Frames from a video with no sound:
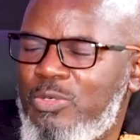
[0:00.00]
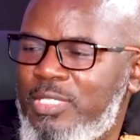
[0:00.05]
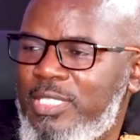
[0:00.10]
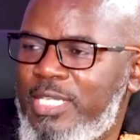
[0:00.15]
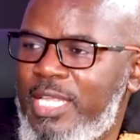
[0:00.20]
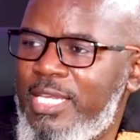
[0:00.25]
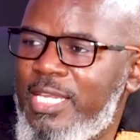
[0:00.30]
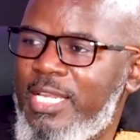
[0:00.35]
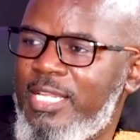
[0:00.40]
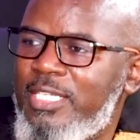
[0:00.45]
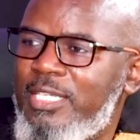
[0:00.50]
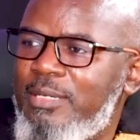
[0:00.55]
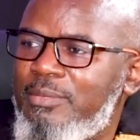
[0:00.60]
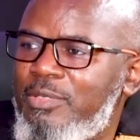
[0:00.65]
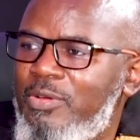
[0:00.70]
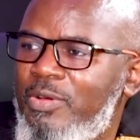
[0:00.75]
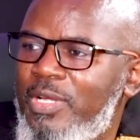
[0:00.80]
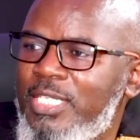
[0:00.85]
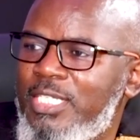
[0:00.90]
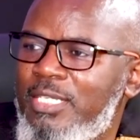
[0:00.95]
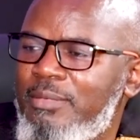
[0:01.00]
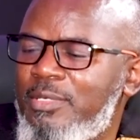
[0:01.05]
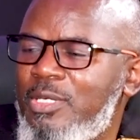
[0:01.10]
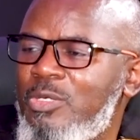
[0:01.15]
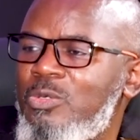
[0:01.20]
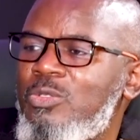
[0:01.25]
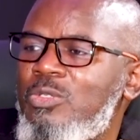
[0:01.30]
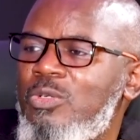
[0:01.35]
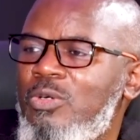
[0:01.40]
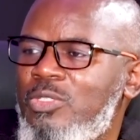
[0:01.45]
Daniel chapter 1, chapter 2
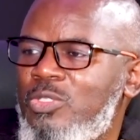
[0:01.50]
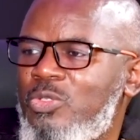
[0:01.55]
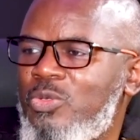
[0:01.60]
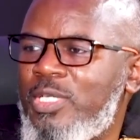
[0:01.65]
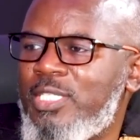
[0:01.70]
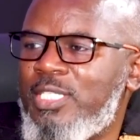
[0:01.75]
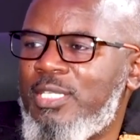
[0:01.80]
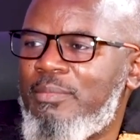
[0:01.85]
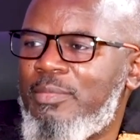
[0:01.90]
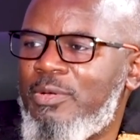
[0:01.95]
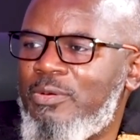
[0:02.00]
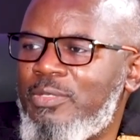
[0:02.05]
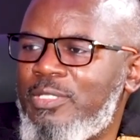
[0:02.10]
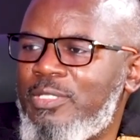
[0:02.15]
talks to us about.